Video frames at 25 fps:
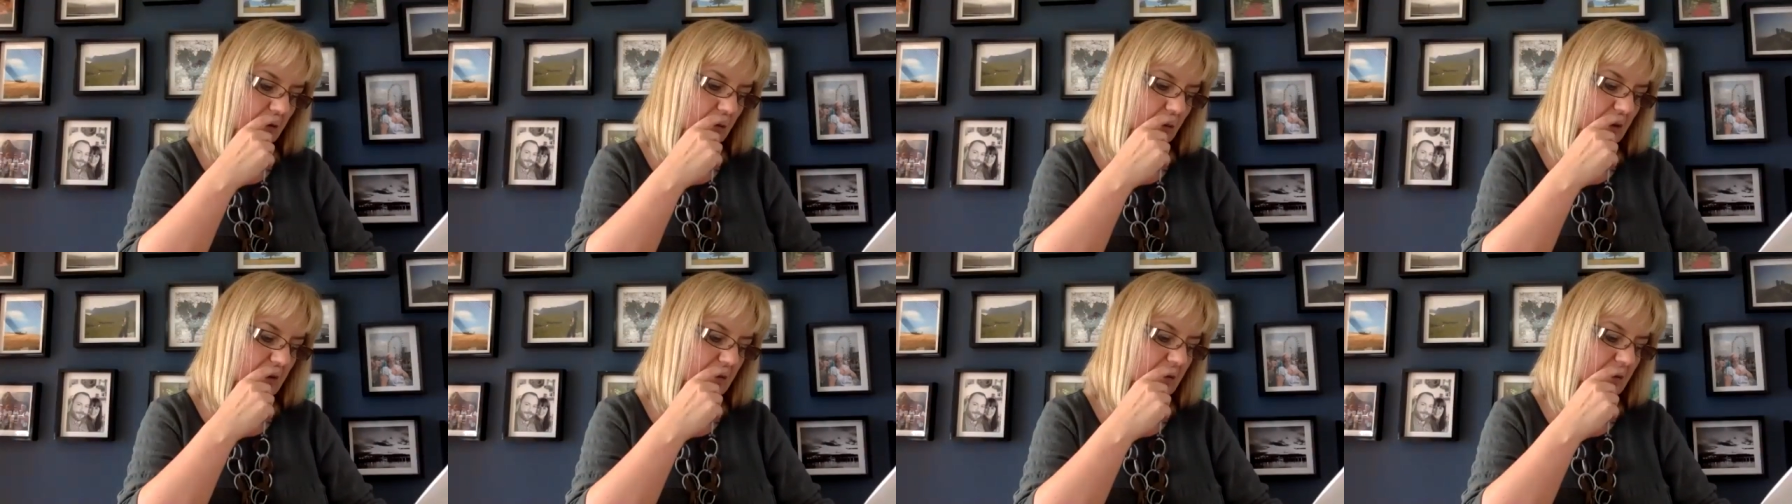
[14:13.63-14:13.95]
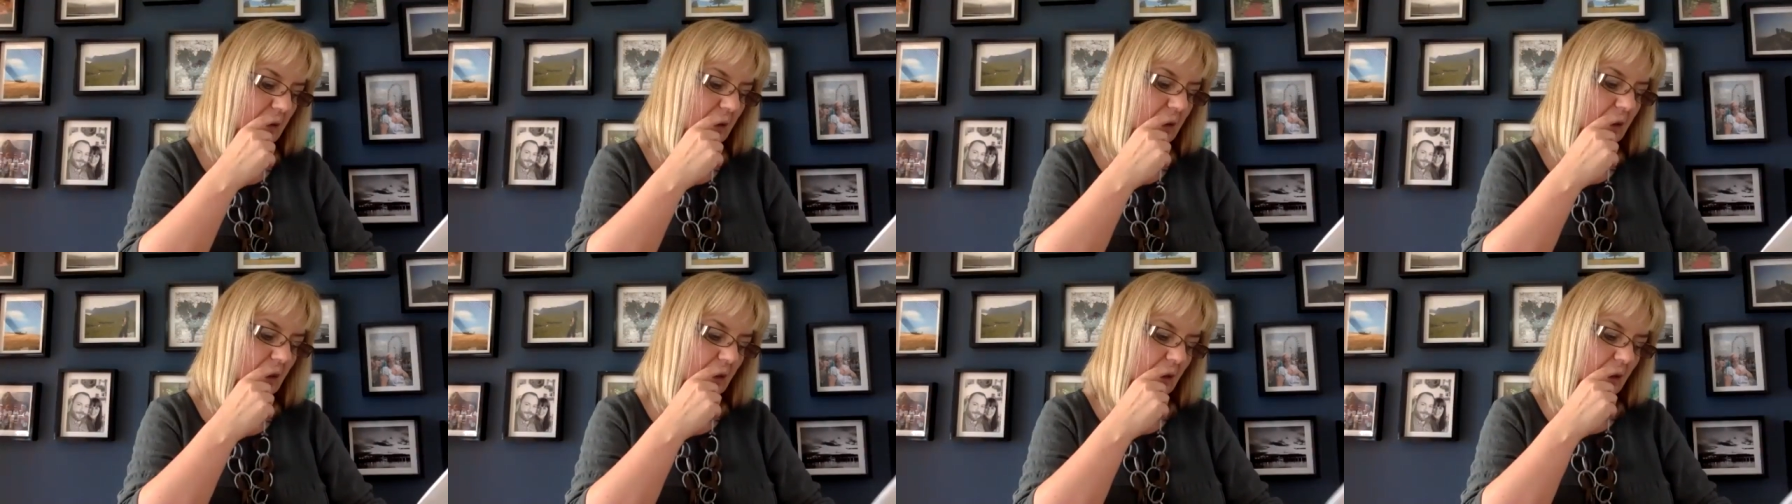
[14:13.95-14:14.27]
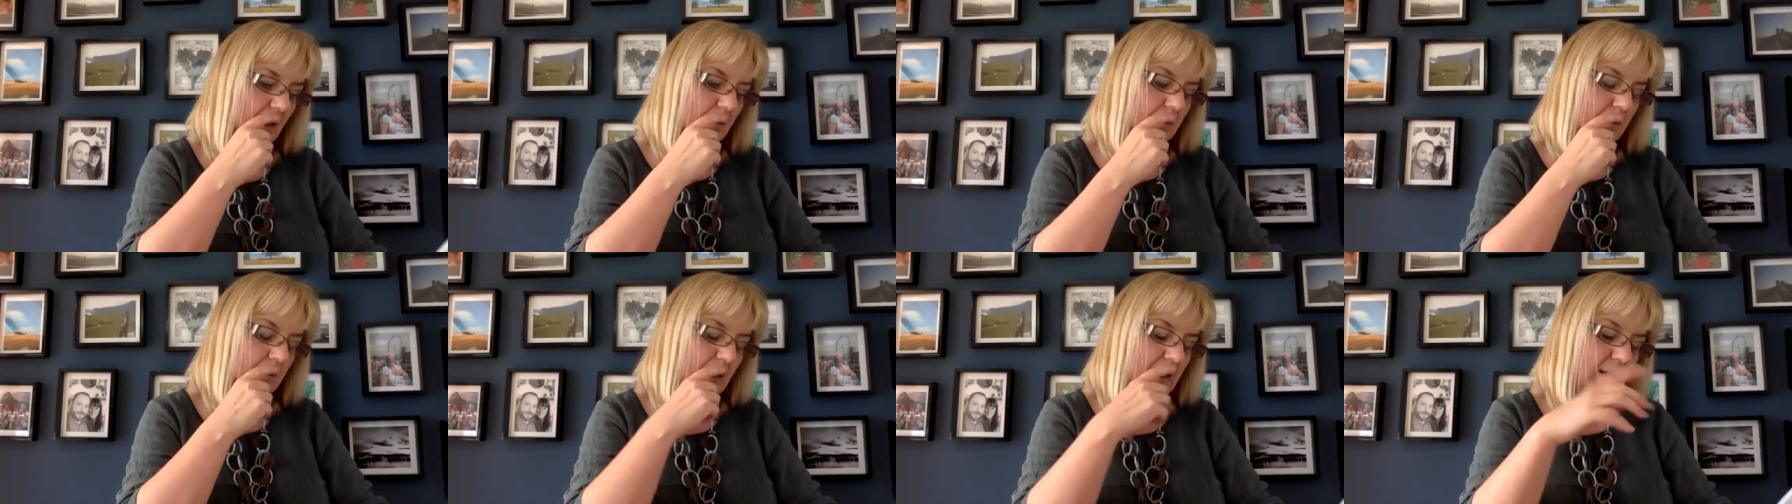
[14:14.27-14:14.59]
Was,
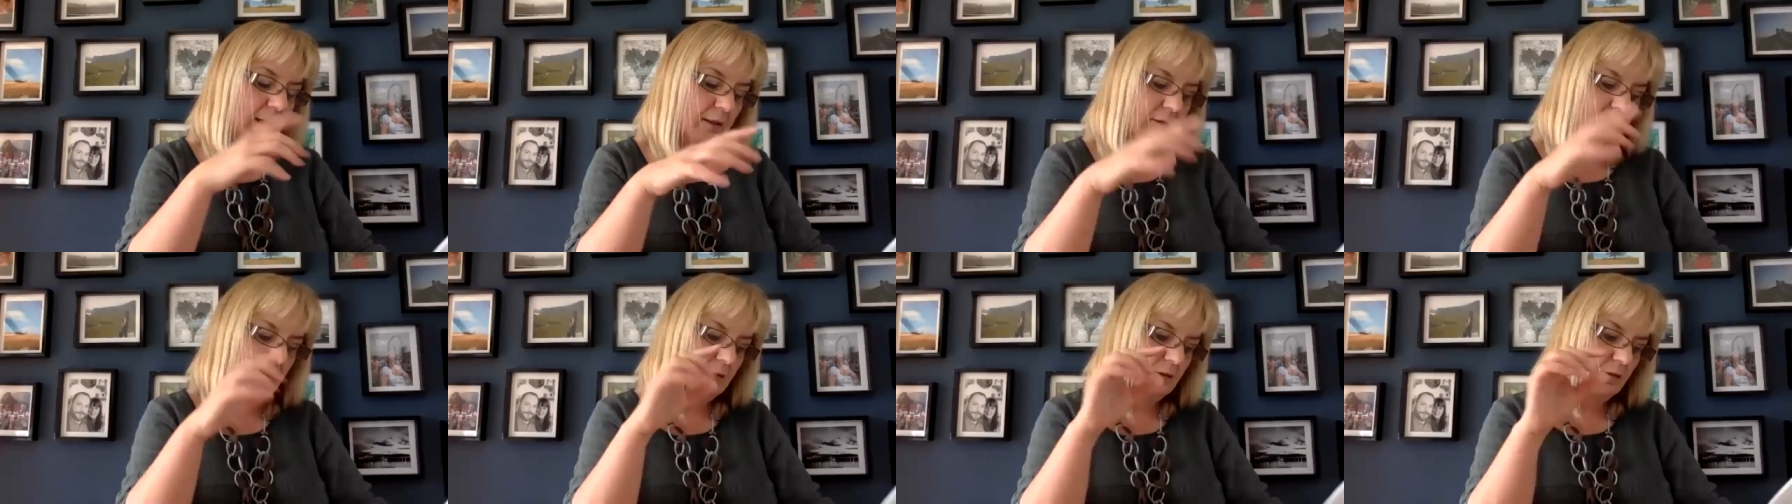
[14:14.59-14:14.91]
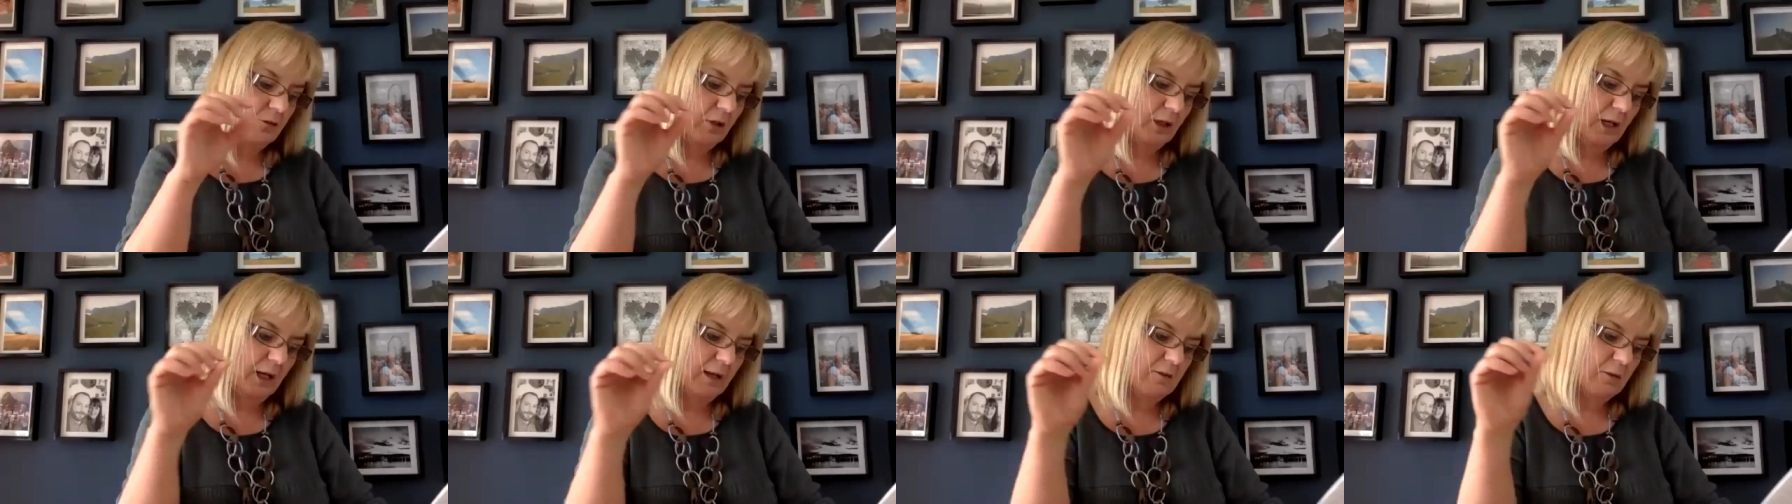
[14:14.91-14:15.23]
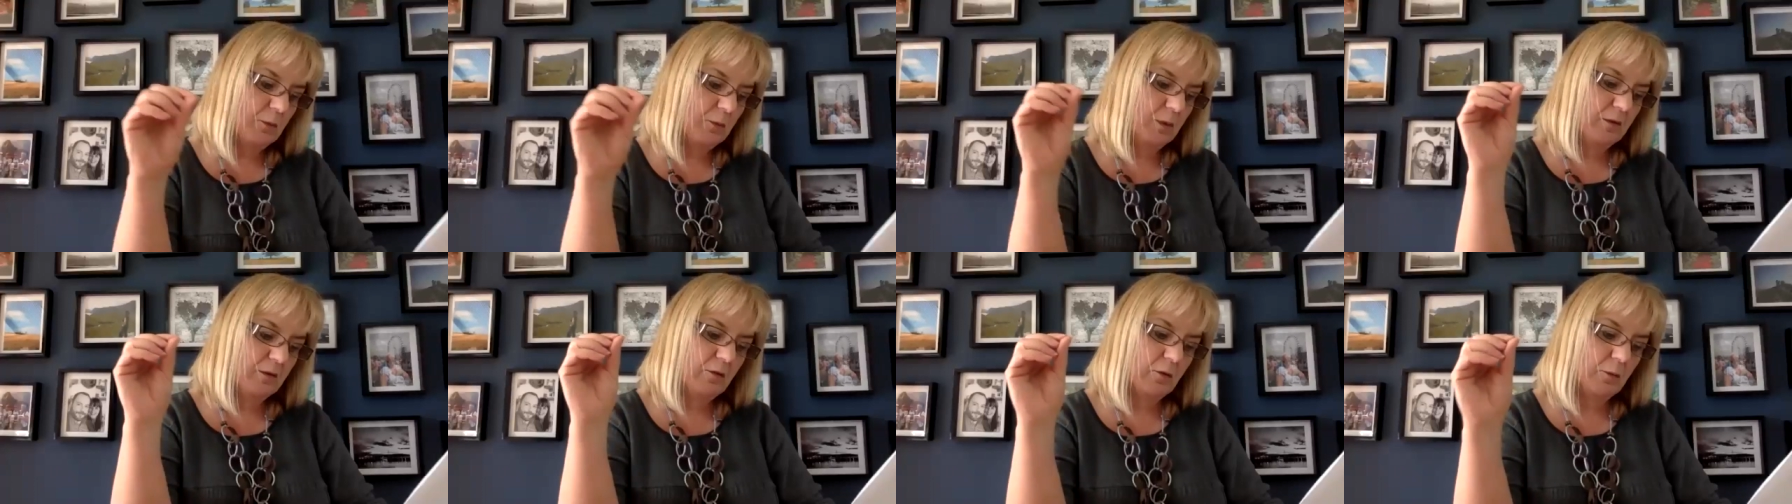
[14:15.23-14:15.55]
many industry
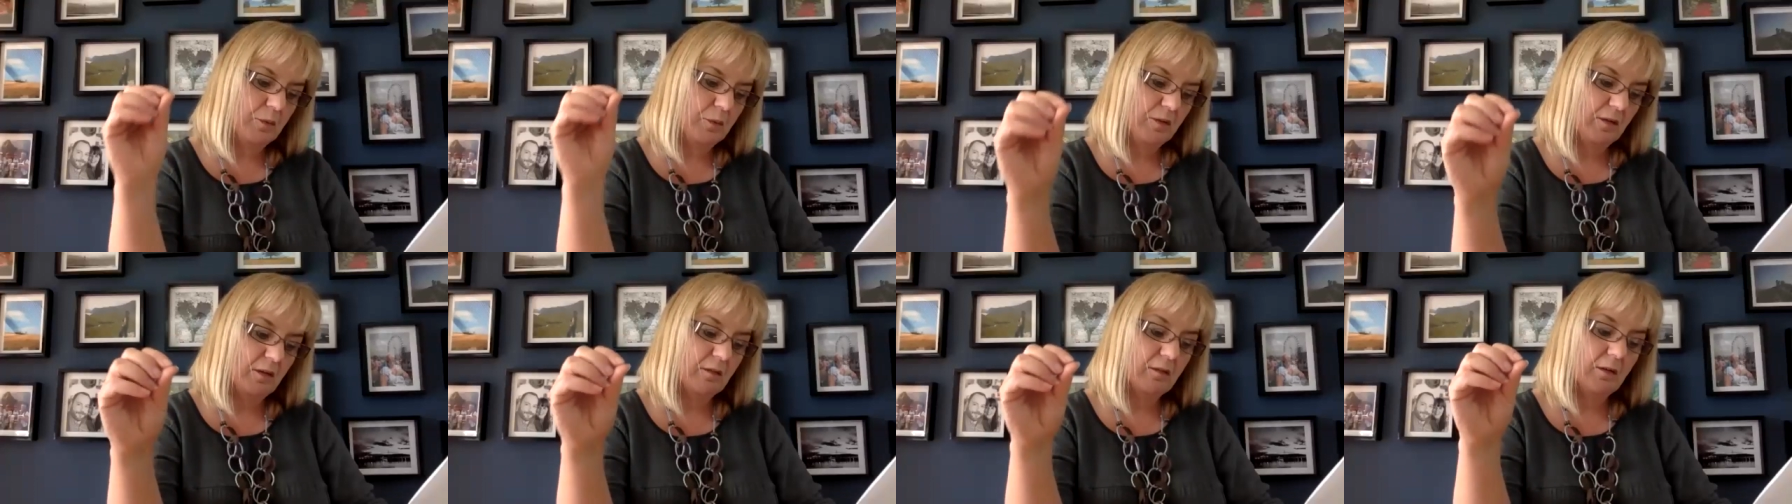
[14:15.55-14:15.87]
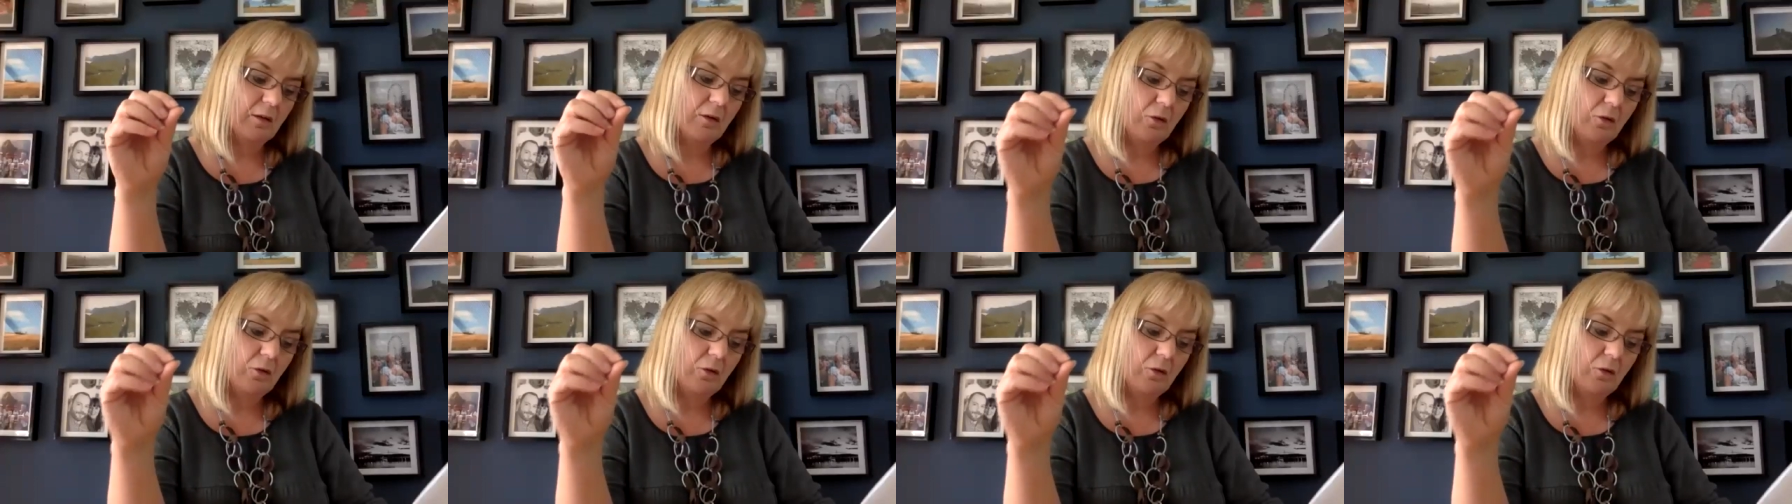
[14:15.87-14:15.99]
experts are predicting